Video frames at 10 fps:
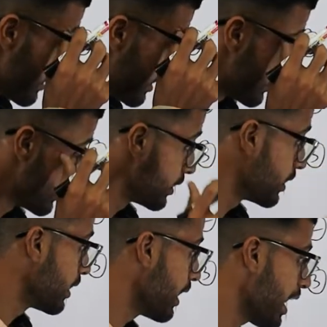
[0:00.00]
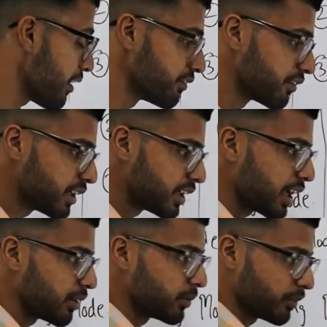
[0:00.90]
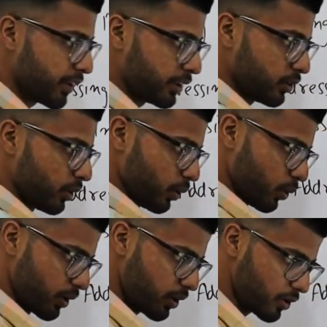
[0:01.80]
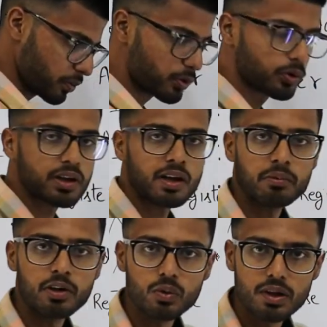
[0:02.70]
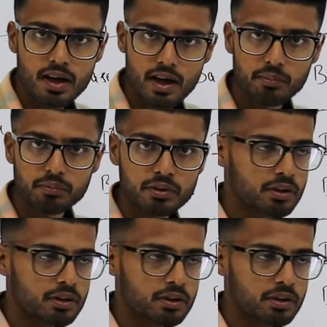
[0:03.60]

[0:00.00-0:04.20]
way, every time when you load your program into the RAM,